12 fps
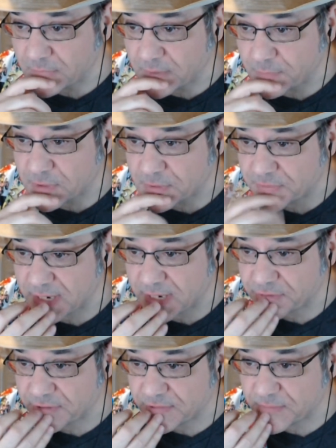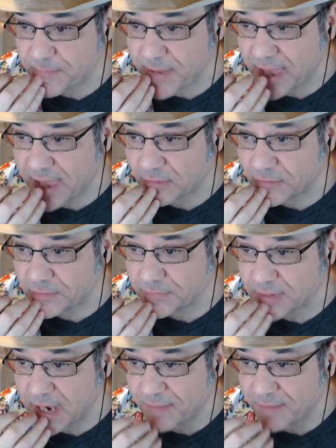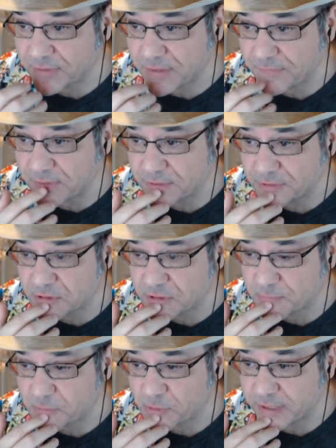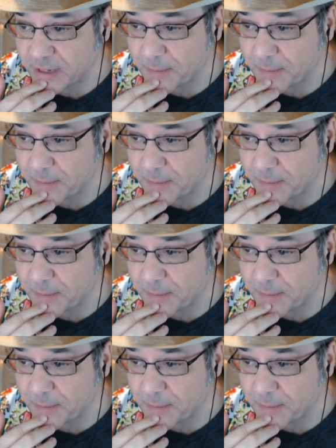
It was our session's battle after they finished exploring